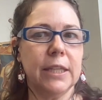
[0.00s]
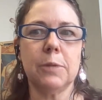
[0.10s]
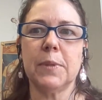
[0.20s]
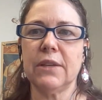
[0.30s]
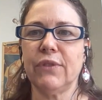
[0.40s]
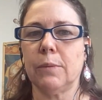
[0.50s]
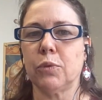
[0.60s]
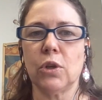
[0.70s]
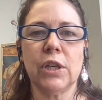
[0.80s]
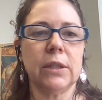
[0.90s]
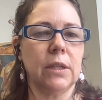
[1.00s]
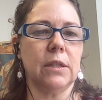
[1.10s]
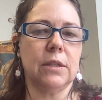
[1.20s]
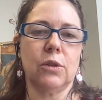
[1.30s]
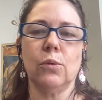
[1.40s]
this specific project, it
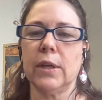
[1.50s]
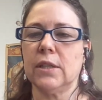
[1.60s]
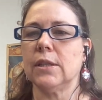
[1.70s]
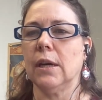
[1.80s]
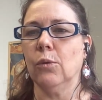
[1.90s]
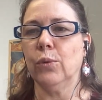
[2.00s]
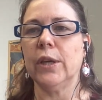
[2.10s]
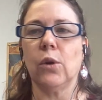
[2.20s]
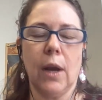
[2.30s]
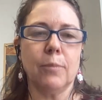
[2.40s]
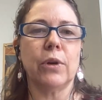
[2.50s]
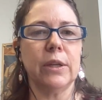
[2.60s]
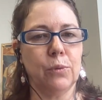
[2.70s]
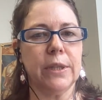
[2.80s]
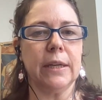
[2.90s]
took us, uh, we
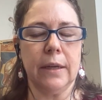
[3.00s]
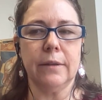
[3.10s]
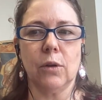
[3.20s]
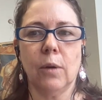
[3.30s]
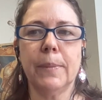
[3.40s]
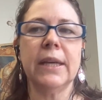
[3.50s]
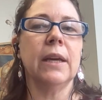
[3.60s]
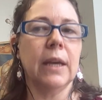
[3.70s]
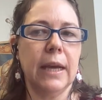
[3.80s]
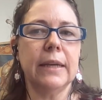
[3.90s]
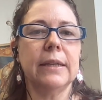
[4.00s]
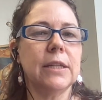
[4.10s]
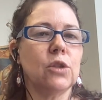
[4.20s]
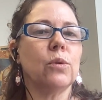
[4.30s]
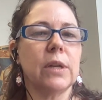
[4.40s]
collaborate with another company, and
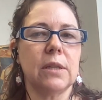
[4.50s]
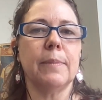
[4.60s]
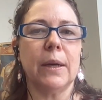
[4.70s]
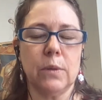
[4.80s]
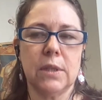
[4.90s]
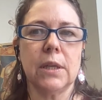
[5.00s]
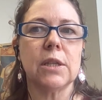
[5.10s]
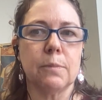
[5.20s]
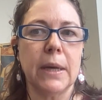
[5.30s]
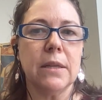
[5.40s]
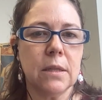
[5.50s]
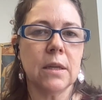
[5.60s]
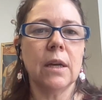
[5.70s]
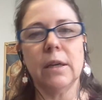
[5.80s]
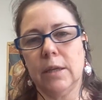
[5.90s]
this took us about six months
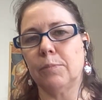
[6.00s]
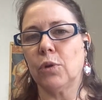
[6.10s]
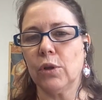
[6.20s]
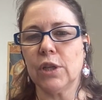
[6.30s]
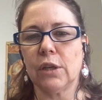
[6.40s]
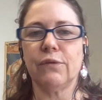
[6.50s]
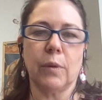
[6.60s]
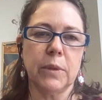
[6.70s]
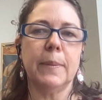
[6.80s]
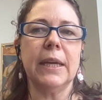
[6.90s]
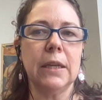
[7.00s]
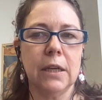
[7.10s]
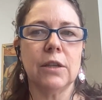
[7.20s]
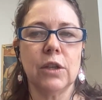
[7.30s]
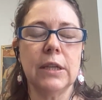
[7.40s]
the project from the
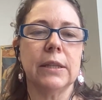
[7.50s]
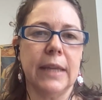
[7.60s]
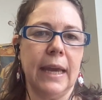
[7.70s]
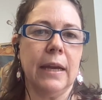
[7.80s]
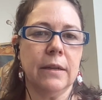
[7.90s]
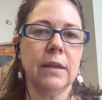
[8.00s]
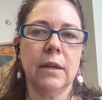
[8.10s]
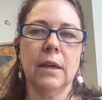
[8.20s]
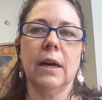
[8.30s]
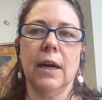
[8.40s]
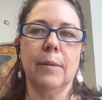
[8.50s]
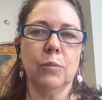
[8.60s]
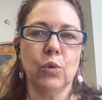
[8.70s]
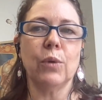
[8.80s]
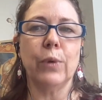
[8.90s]
beginning till the end.
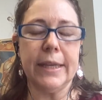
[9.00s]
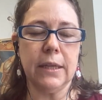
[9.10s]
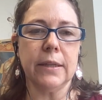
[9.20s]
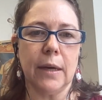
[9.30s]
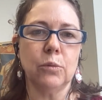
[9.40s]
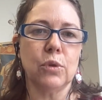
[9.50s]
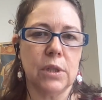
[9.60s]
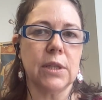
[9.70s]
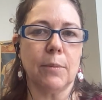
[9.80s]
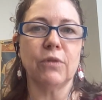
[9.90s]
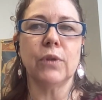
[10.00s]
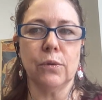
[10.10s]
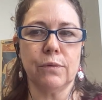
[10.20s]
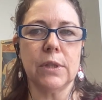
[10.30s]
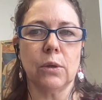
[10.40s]
Um, we're waiting now to see some of
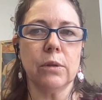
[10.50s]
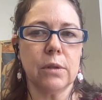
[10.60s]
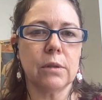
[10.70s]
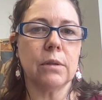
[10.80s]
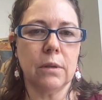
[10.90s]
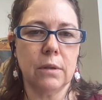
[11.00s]
those results.